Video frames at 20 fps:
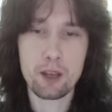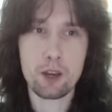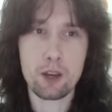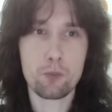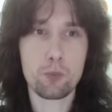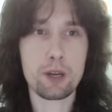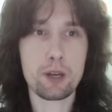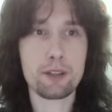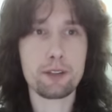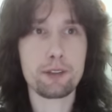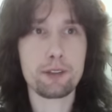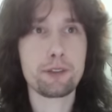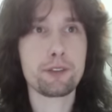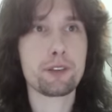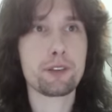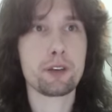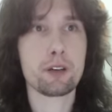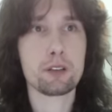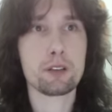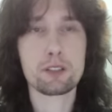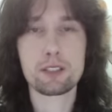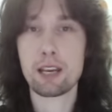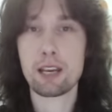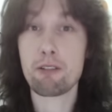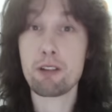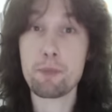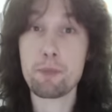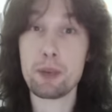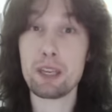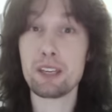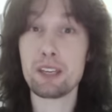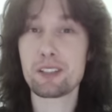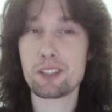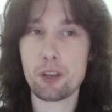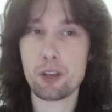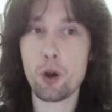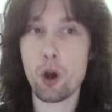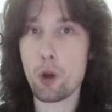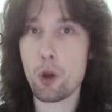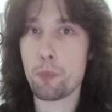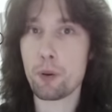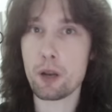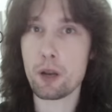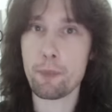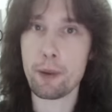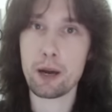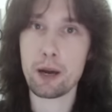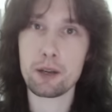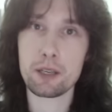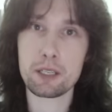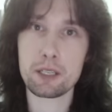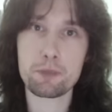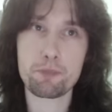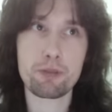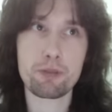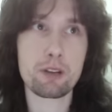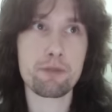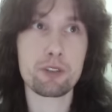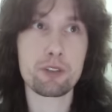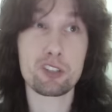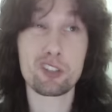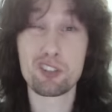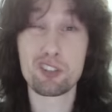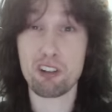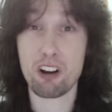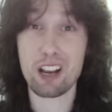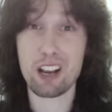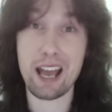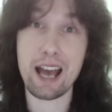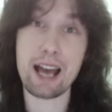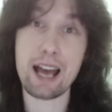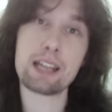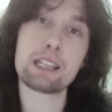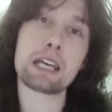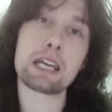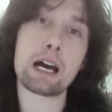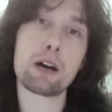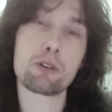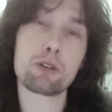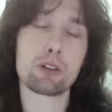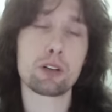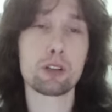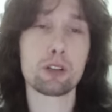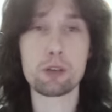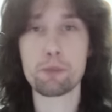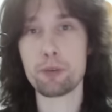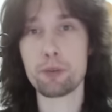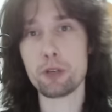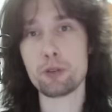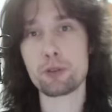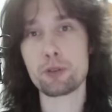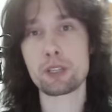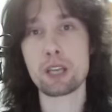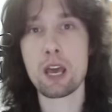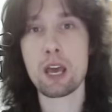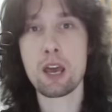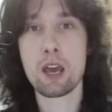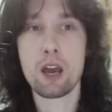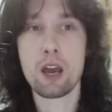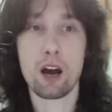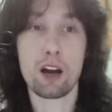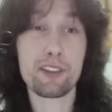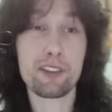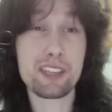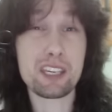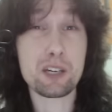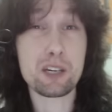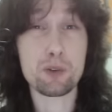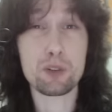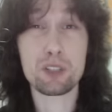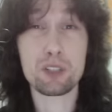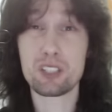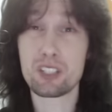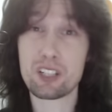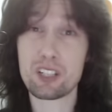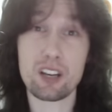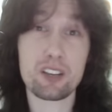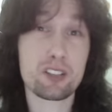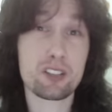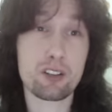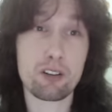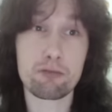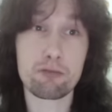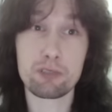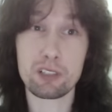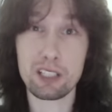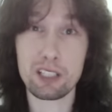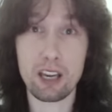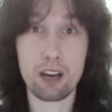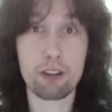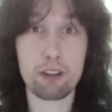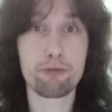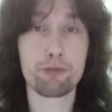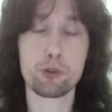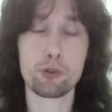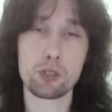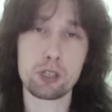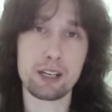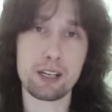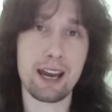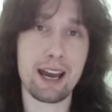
with Terry being so open about his previous drug and alcohol abuse, I think it was just a really unfortunate